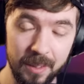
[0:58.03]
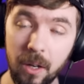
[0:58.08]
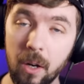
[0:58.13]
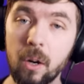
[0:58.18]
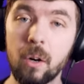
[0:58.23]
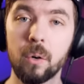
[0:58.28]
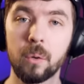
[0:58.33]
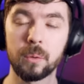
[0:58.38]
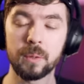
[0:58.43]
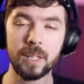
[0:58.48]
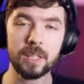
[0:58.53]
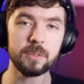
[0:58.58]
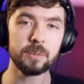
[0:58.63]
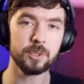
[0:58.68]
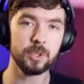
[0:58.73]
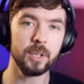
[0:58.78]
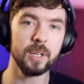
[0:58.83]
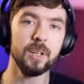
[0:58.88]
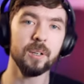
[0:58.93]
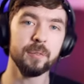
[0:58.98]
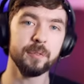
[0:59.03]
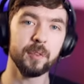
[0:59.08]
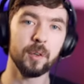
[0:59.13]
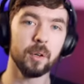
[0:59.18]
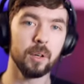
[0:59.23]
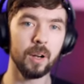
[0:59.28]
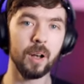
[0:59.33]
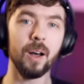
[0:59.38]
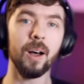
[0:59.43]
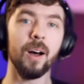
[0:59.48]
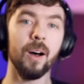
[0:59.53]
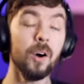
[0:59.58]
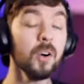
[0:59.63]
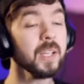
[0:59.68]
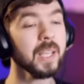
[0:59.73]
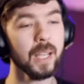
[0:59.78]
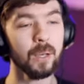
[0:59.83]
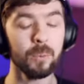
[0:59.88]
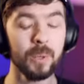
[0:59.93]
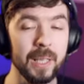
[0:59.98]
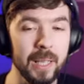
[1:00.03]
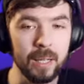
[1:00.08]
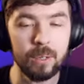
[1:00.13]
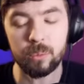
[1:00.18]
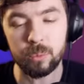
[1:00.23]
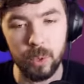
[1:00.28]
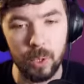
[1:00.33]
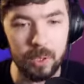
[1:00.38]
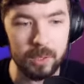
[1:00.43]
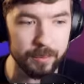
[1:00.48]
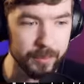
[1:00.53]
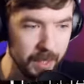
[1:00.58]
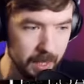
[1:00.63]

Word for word: Oh, that's what you're here for. Oh, okay. Well then, roll the